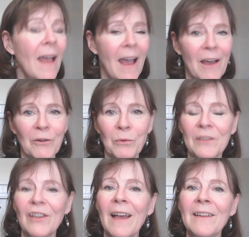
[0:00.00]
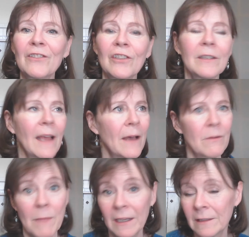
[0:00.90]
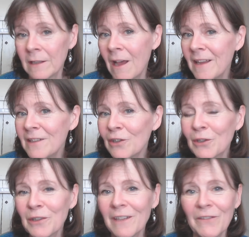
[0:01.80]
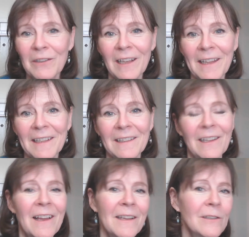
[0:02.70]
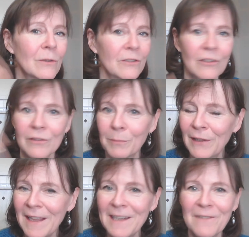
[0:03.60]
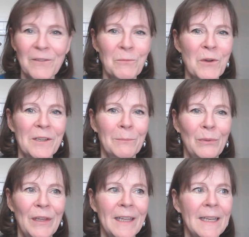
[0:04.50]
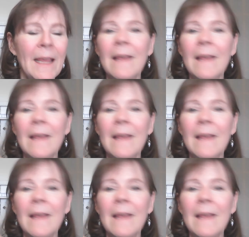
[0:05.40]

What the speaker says: how to attach it, how to make a lined hood if you'd like it lined, or just plain if you want it plain,